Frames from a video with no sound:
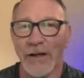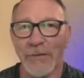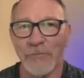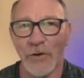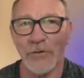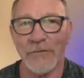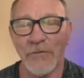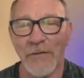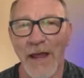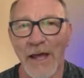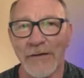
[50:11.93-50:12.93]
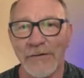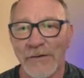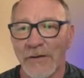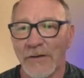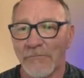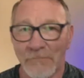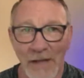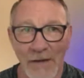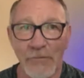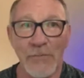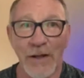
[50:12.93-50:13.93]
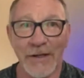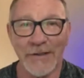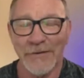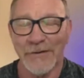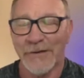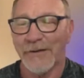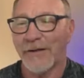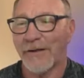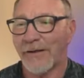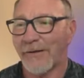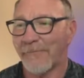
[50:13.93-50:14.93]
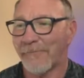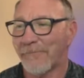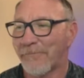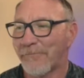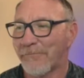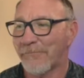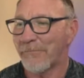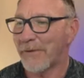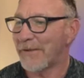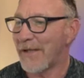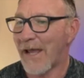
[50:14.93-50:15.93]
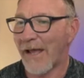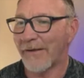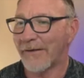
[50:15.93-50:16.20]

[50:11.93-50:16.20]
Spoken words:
I'm totally for that, everybody. But yeah,